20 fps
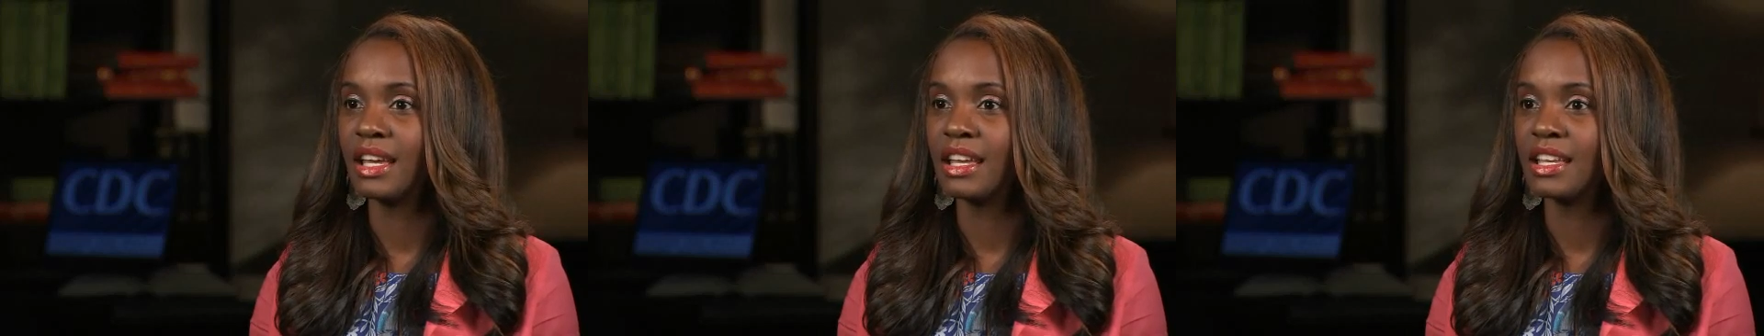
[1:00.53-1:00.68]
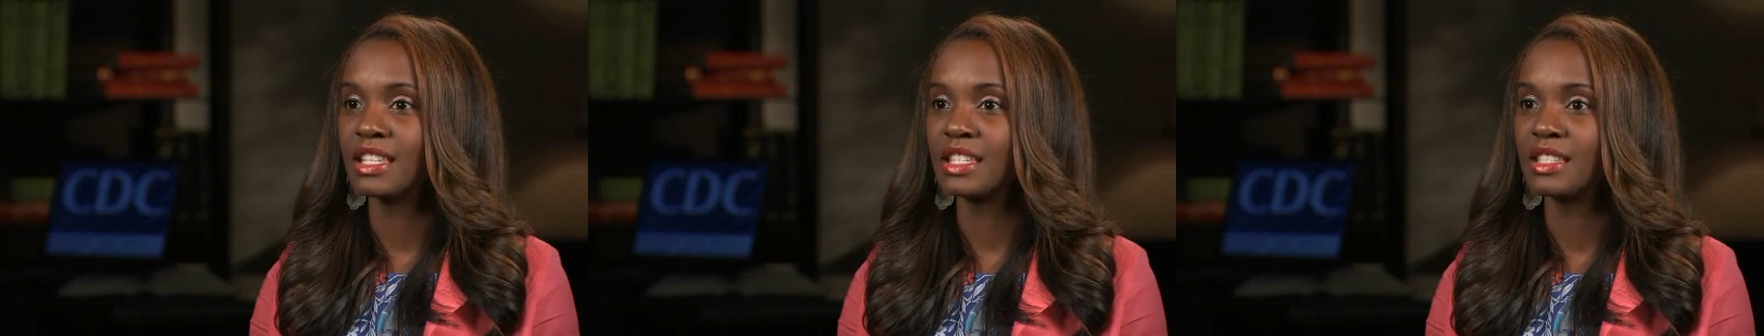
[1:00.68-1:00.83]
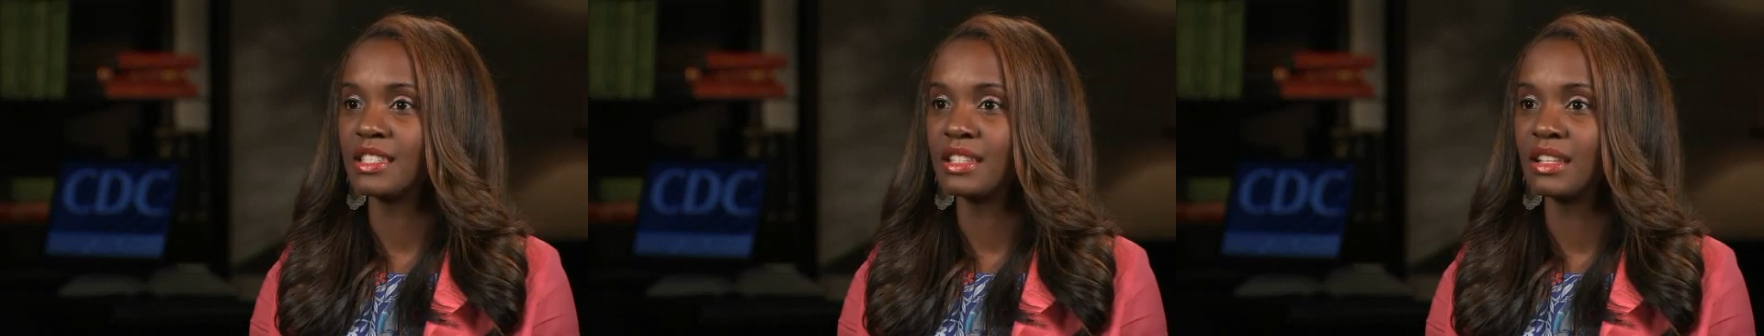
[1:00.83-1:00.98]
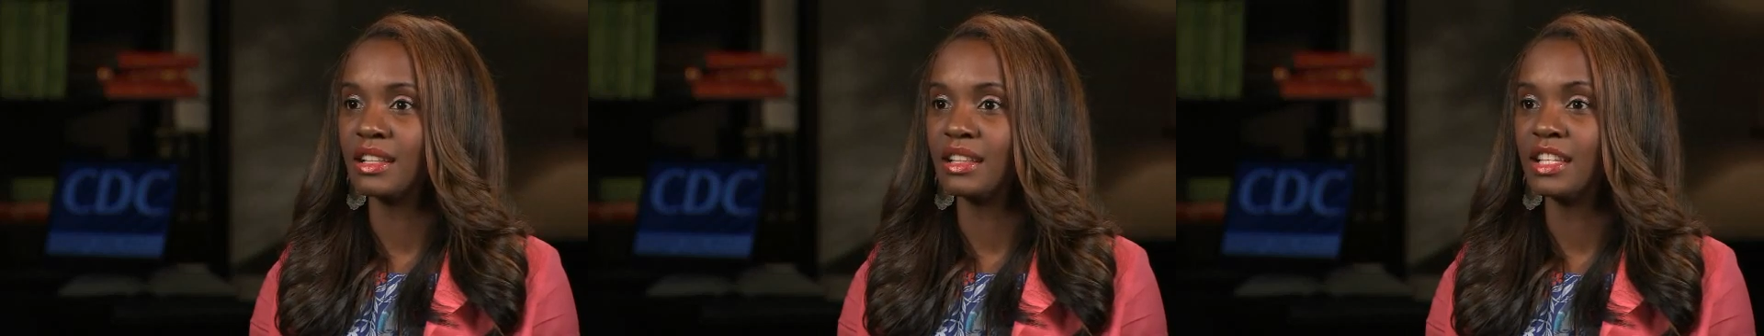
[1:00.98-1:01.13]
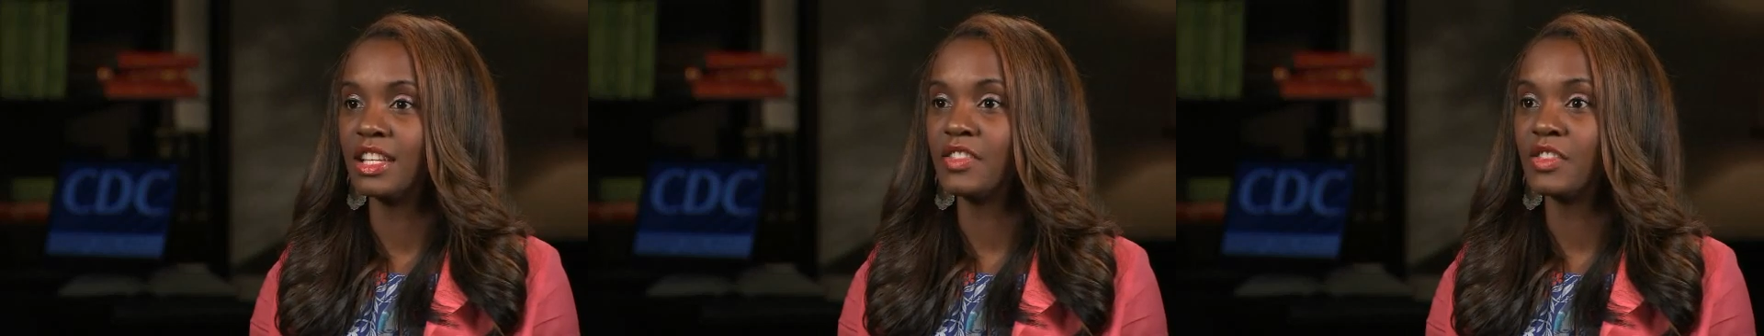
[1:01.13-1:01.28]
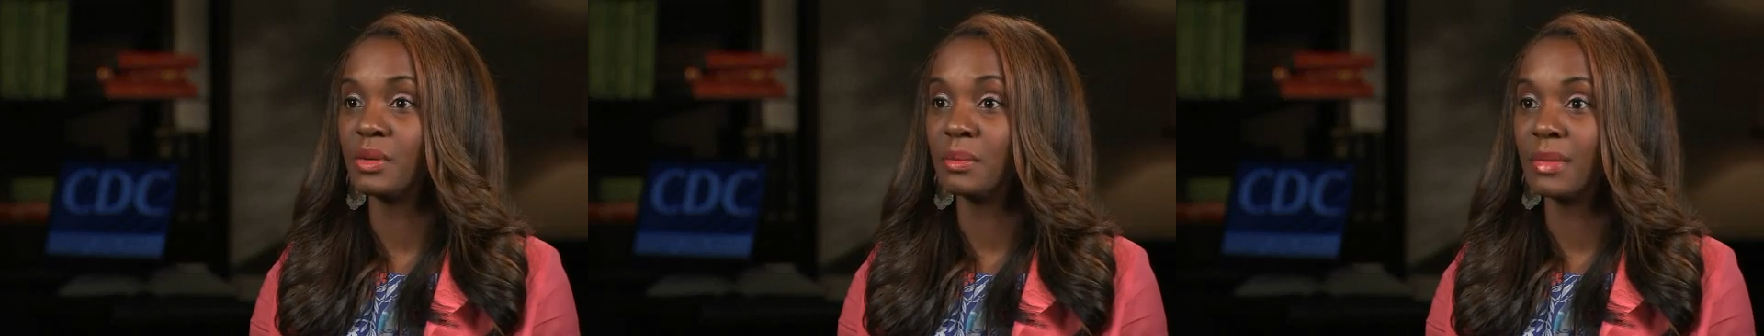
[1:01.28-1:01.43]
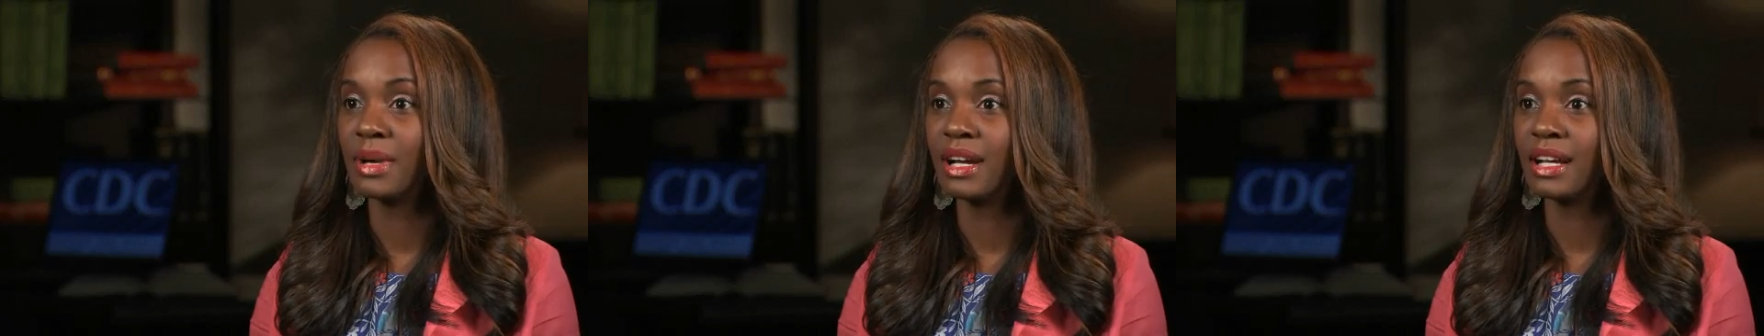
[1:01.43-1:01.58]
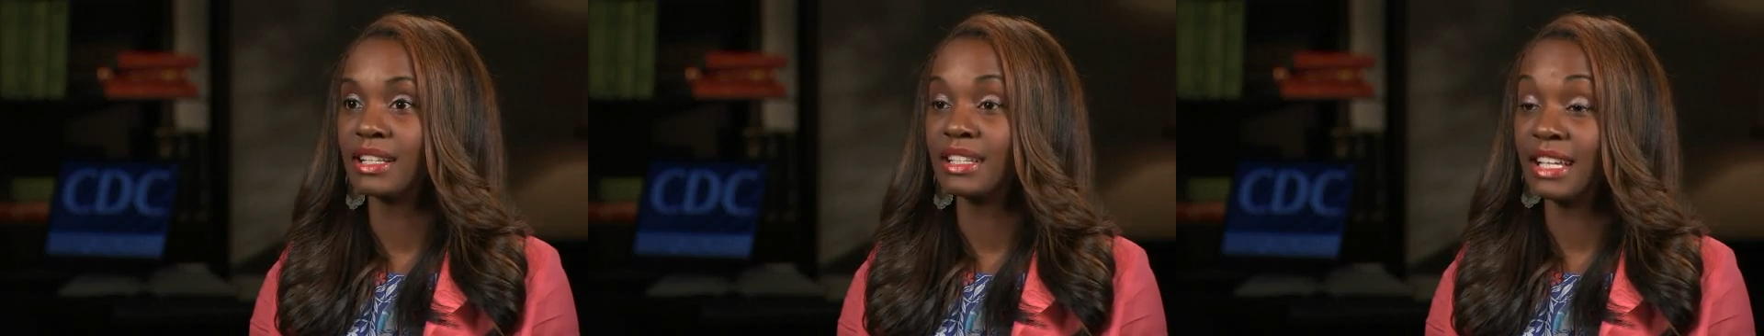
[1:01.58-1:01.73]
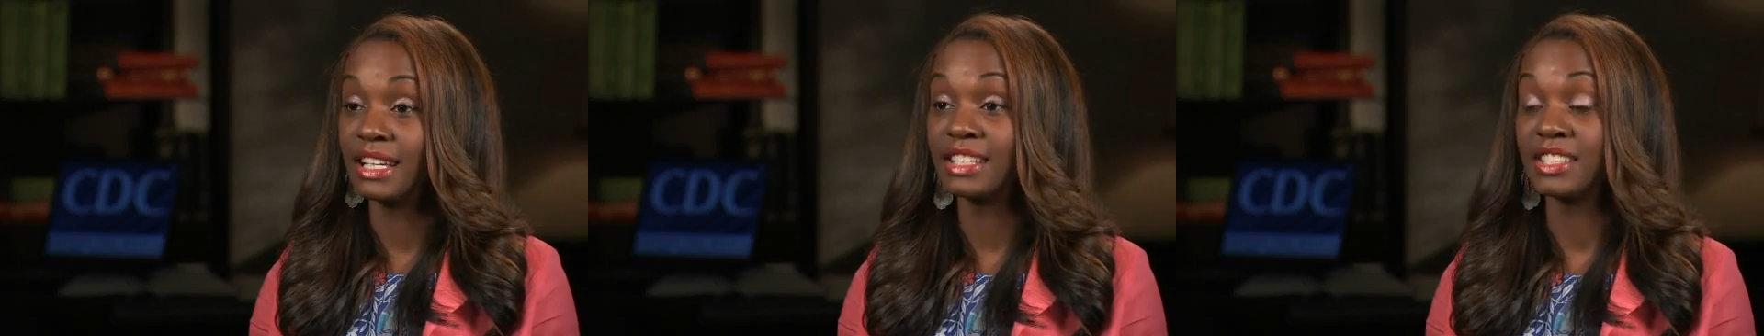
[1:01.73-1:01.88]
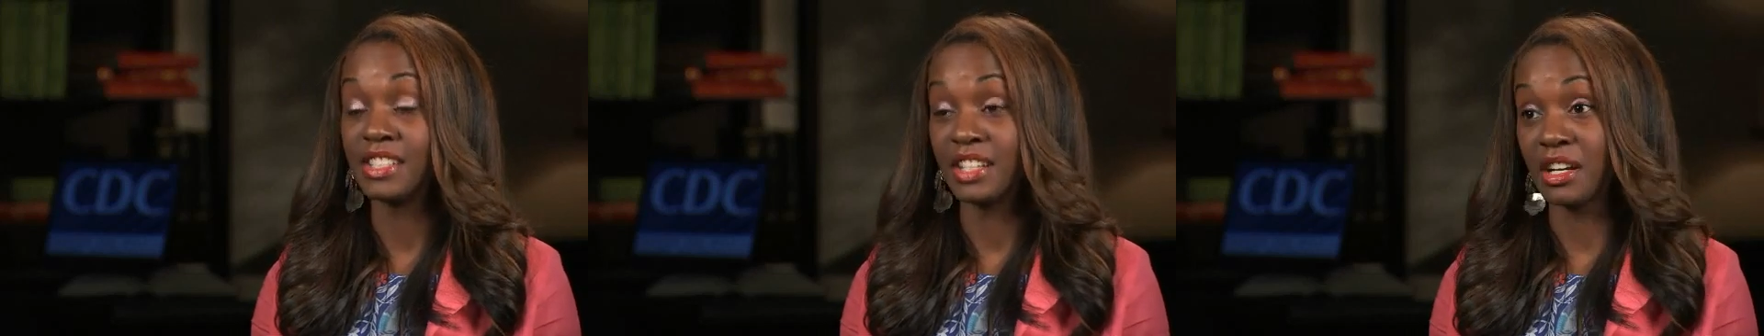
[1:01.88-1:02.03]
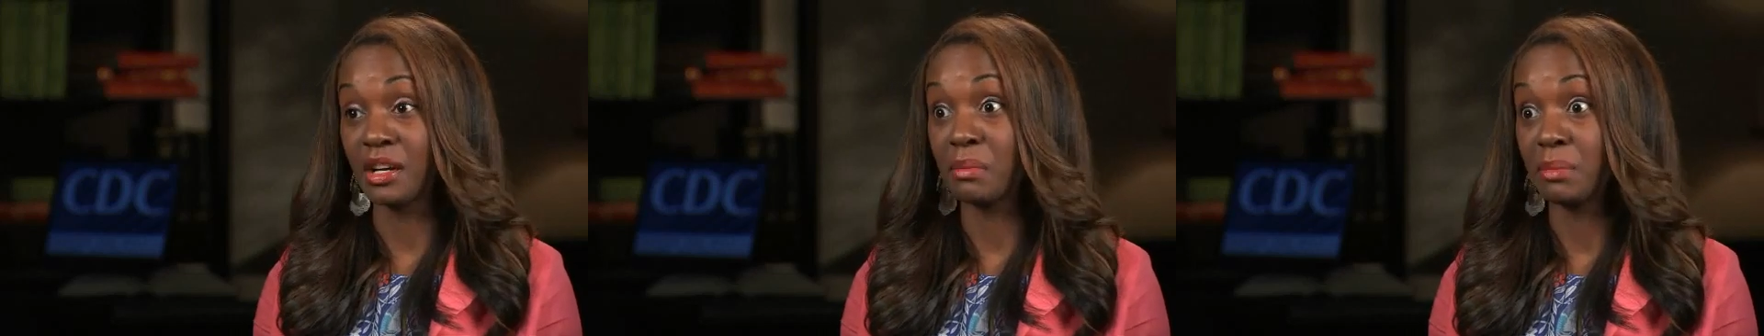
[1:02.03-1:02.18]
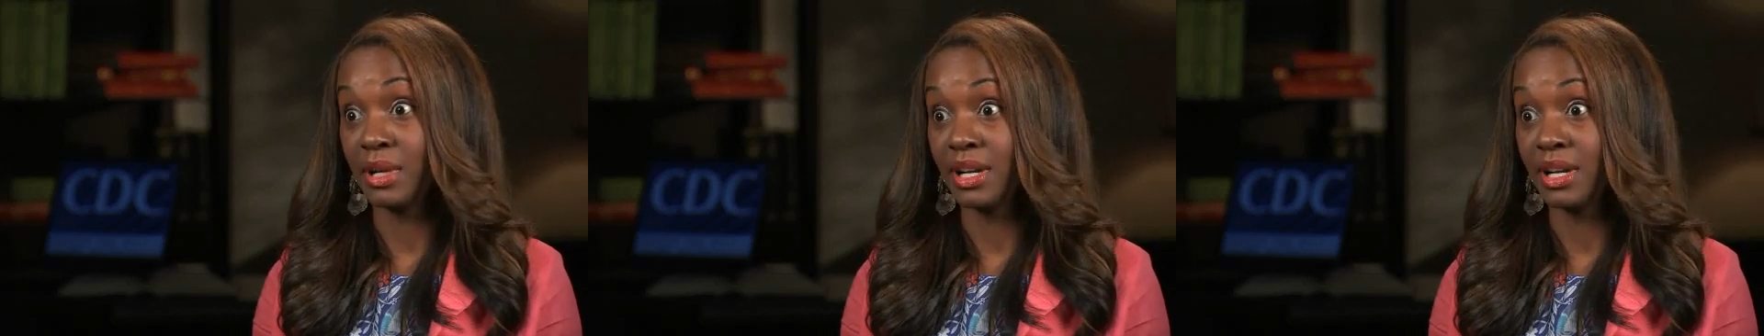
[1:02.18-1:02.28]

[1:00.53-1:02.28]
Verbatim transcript: is leaving my day job